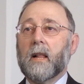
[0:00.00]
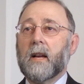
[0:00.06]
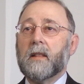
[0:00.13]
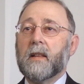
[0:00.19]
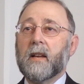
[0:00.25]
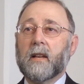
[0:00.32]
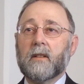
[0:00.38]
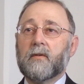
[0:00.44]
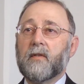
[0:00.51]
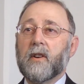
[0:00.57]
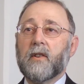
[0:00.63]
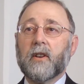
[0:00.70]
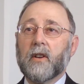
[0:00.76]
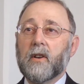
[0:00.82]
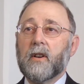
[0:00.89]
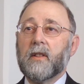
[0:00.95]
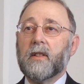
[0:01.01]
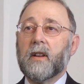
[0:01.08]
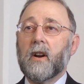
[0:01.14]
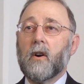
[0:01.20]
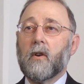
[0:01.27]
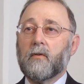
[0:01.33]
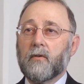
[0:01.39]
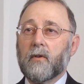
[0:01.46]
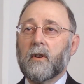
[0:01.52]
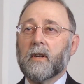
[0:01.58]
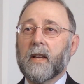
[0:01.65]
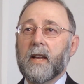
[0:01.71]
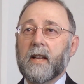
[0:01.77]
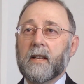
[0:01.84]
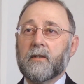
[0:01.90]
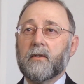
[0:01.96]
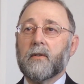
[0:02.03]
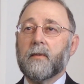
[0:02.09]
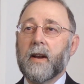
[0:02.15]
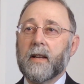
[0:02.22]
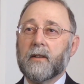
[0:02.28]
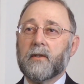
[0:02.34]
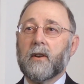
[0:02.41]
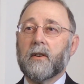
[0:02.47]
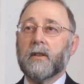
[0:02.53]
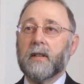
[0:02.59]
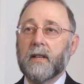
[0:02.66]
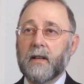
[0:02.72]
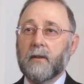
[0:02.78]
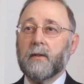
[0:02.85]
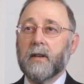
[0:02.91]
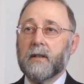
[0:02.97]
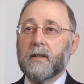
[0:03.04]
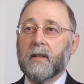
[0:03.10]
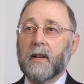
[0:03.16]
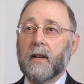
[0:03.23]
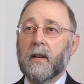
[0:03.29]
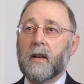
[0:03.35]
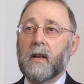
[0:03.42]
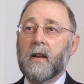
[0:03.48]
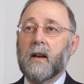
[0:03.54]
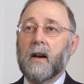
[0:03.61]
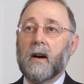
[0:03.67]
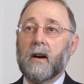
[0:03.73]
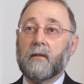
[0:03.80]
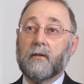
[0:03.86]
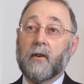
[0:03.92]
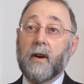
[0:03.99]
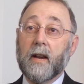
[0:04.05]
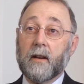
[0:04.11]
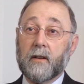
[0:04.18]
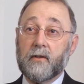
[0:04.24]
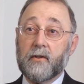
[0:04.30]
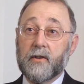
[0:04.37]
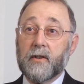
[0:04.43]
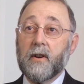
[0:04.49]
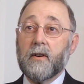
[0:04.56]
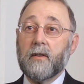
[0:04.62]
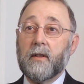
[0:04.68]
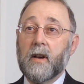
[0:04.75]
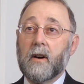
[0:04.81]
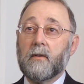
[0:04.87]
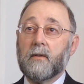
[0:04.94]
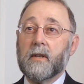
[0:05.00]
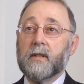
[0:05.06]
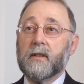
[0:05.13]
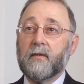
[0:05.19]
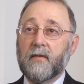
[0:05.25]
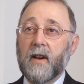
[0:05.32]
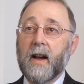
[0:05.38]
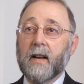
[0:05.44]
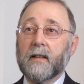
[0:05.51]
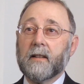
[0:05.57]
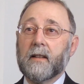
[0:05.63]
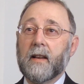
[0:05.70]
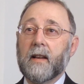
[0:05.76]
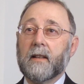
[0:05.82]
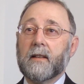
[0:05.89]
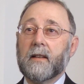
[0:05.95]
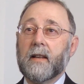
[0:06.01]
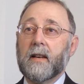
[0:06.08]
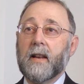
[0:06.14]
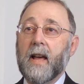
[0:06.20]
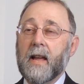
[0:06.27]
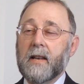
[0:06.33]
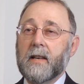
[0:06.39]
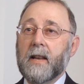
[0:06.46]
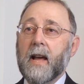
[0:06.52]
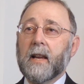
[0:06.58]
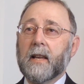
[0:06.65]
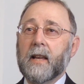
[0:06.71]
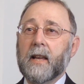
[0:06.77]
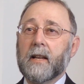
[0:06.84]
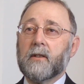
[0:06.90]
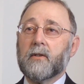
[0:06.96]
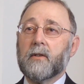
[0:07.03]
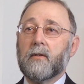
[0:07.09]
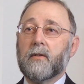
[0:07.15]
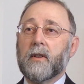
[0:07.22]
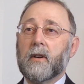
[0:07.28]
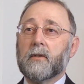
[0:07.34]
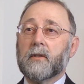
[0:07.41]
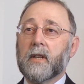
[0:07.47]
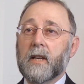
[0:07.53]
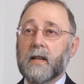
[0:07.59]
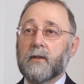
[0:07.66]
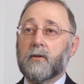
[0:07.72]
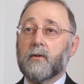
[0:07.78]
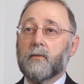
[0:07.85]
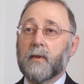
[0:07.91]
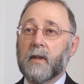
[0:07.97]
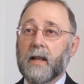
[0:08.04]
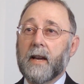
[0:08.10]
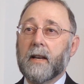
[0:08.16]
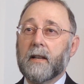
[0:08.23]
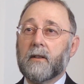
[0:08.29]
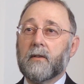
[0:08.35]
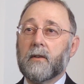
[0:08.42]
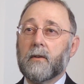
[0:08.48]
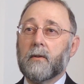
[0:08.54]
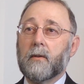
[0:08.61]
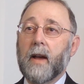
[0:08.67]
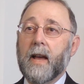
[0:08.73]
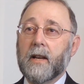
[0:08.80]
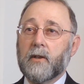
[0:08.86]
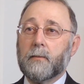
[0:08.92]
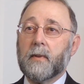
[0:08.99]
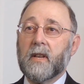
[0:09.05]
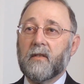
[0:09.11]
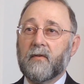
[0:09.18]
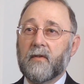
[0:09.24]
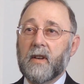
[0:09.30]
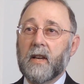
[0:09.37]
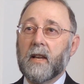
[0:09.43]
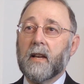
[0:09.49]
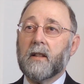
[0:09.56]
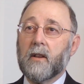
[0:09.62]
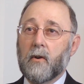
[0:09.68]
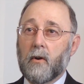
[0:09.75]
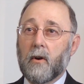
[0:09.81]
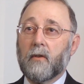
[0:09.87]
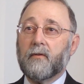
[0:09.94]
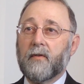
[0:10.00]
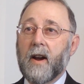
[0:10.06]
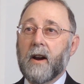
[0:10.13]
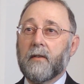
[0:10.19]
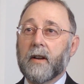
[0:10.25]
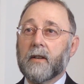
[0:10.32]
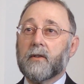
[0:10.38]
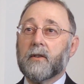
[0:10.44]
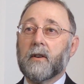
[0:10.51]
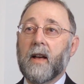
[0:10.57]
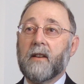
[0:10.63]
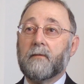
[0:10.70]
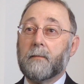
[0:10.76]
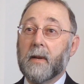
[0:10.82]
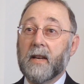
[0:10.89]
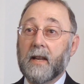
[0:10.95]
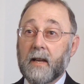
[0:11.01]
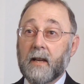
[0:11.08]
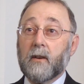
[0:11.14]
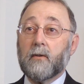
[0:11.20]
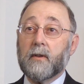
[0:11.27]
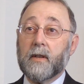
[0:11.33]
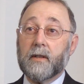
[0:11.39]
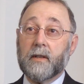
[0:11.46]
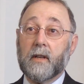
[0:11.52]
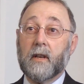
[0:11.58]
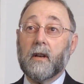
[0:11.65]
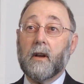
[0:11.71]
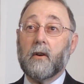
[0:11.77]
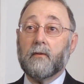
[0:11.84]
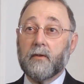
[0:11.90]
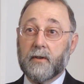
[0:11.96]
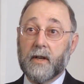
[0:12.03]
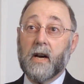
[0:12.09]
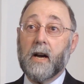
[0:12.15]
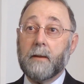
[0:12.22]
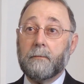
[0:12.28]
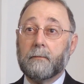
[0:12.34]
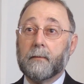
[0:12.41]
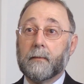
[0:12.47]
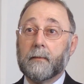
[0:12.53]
I think it's very good that overall cancer rates are decreasing. Of great concern, though, is the fact that in head and neck cancer, those cancers related to HPV in the oropharynx have been increasing over time.